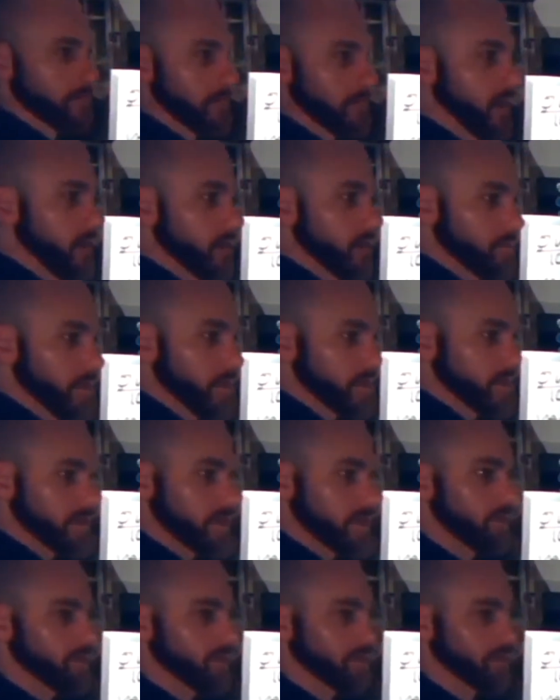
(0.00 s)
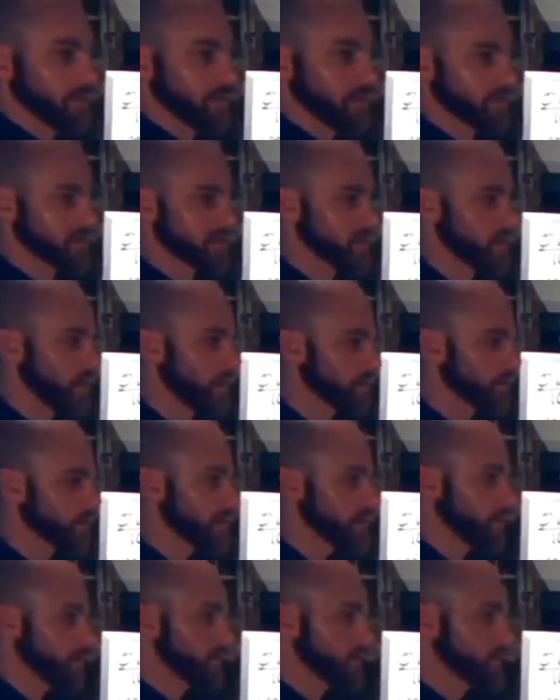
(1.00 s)
It means a couple of things.
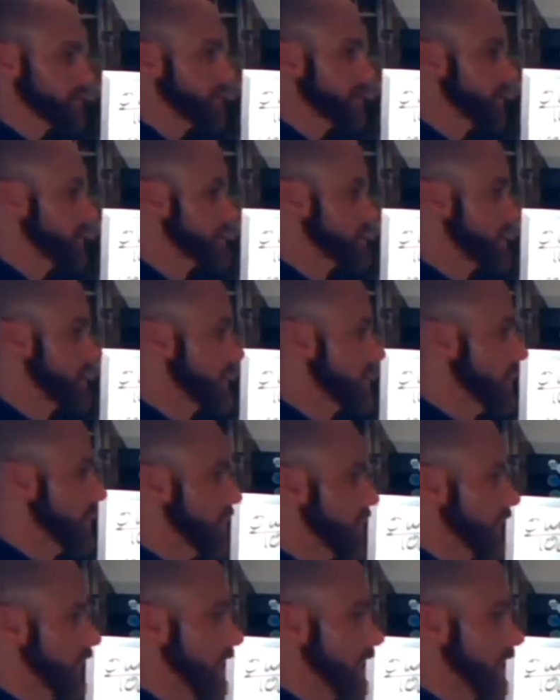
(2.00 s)
Non-recourse means that